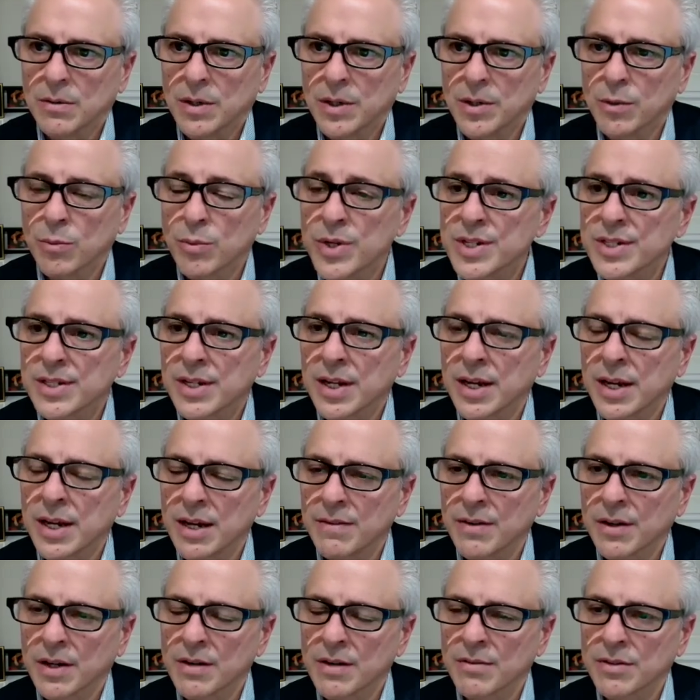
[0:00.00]
The reason I
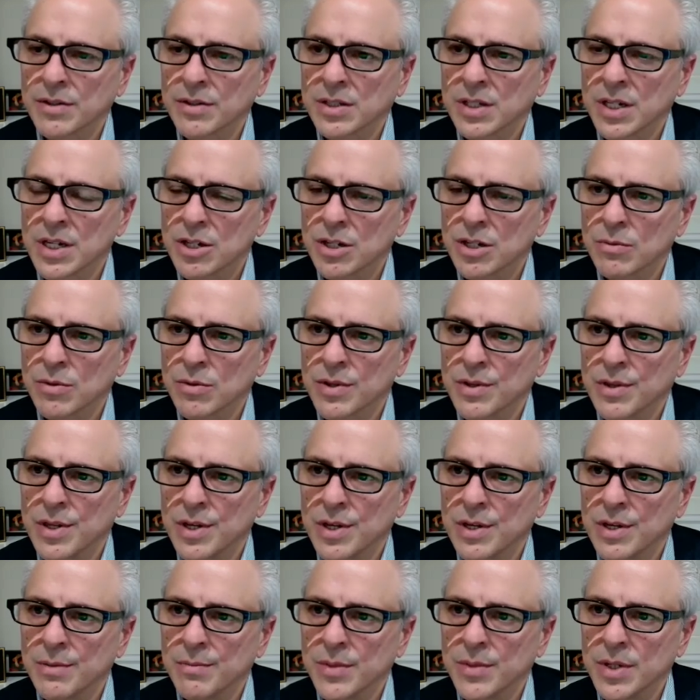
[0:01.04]
had that conversation with
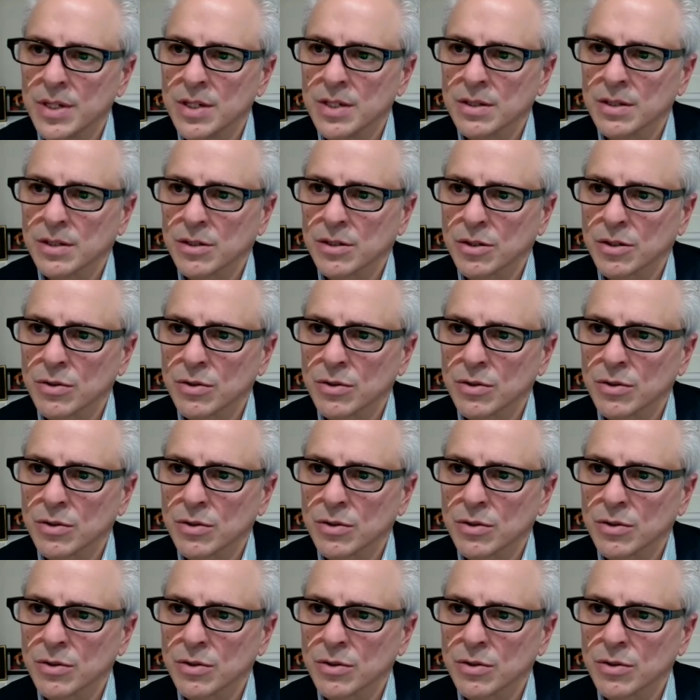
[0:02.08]
them is